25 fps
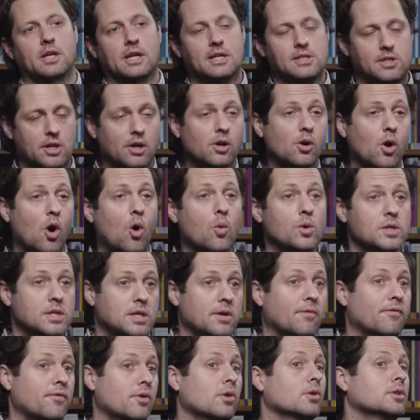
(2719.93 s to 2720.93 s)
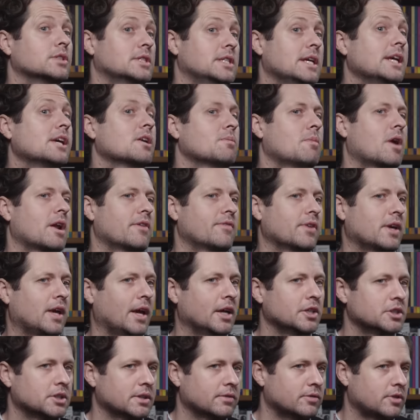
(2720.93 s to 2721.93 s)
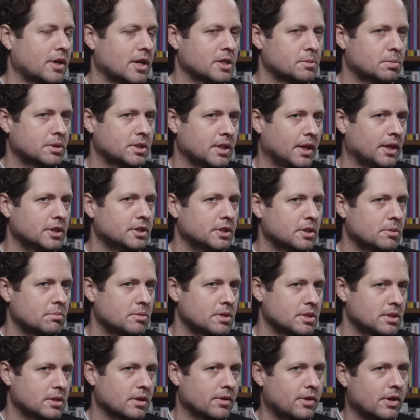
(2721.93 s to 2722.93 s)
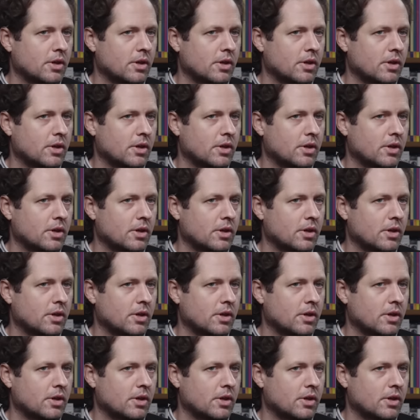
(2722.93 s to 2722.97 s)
because their goal was the full decommodification of transportation in Brazil.